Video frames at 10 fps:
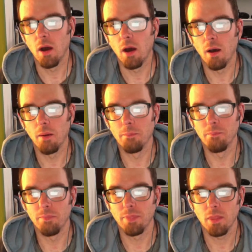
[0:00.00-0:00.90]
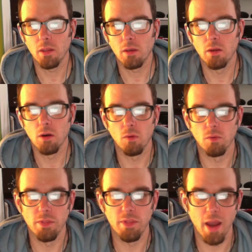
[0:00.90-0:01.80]

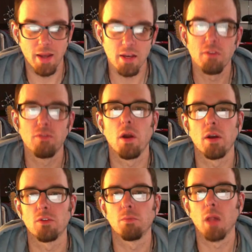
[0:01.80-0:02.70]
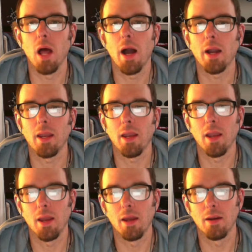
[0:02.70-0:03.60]
the idea of writer's block
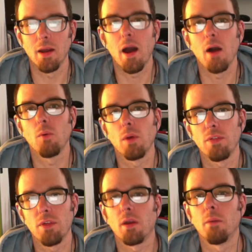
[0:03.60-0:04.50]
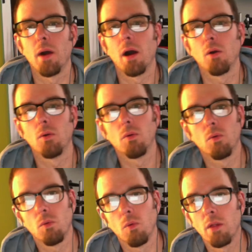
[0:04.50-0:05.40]
and how we think about
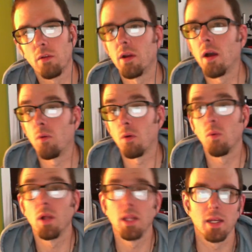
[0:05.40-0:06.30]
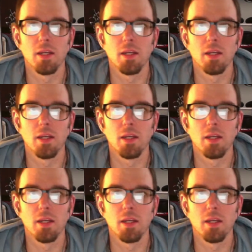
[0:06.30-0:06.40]
whether or not we're willing to